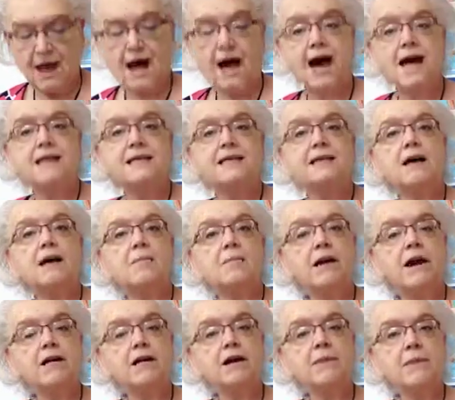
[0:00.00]
I saw
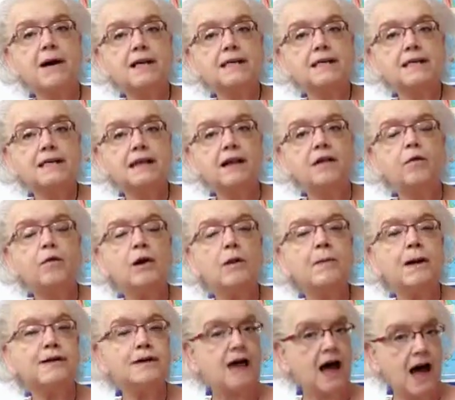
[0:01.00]
Mary myself. What
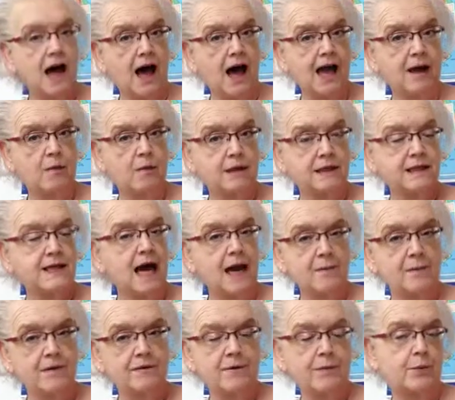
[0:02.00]
about the I? What
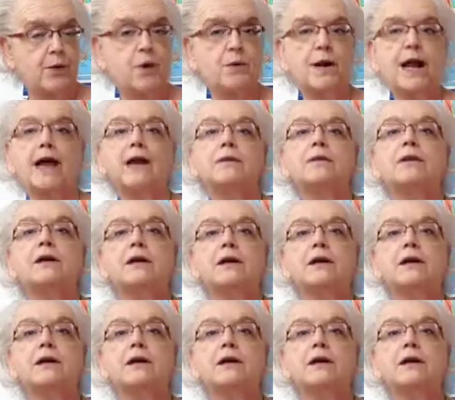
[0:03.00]
type of a pronoun?